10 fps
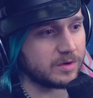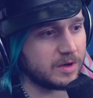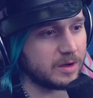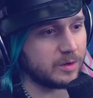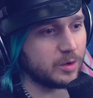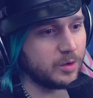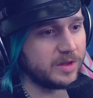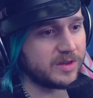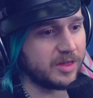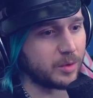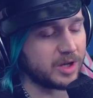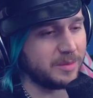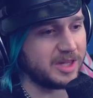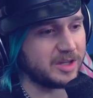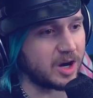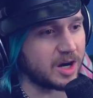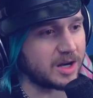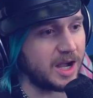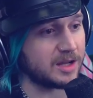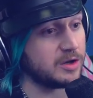Ooh, is the other one going to be the
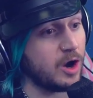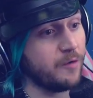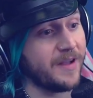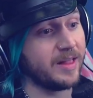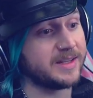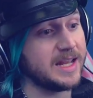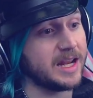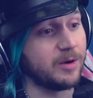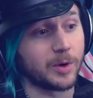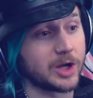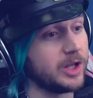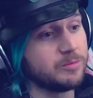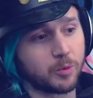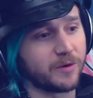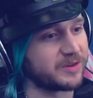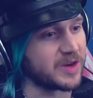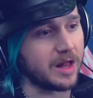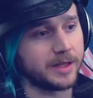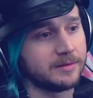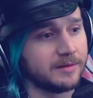Darkhawk? No, Valentina, we're good. We're
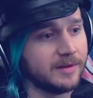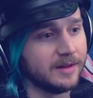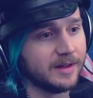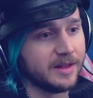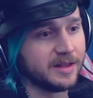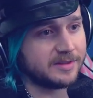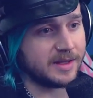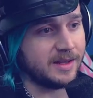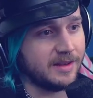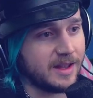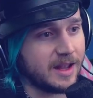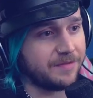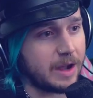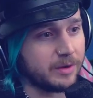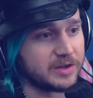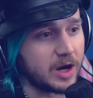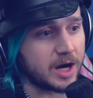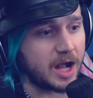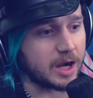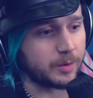solid. See, if that was
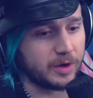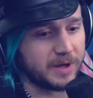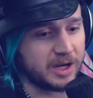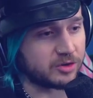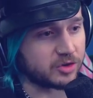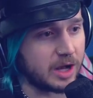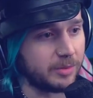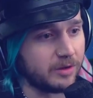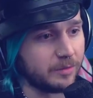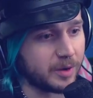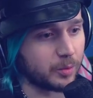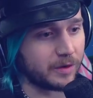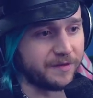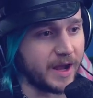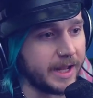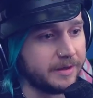Darkhawk, we would have been in trouble, but we're fine.